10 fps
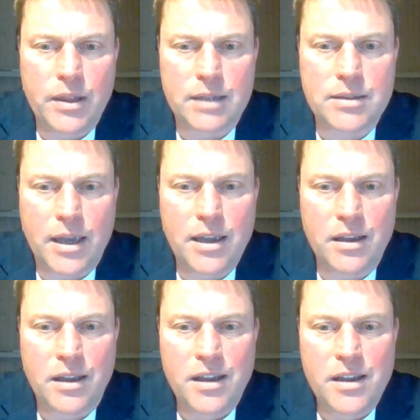let's say
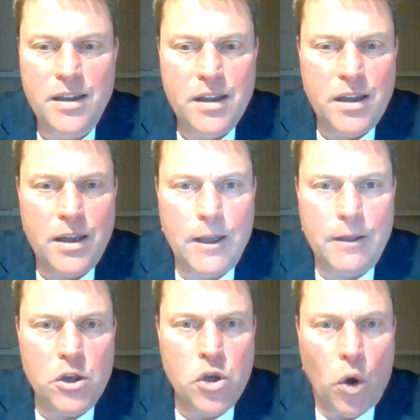
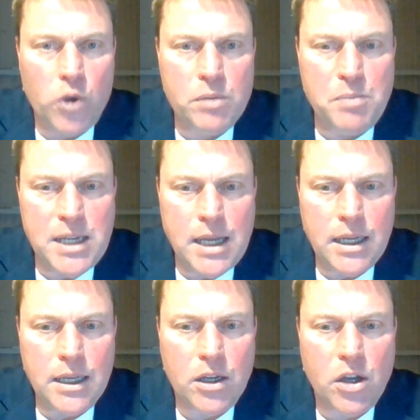not
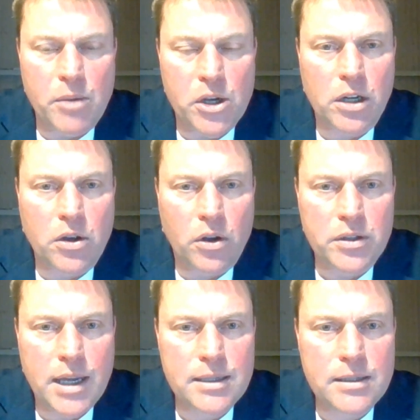being in a commercial
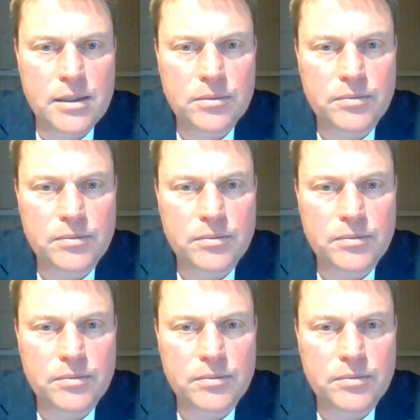context.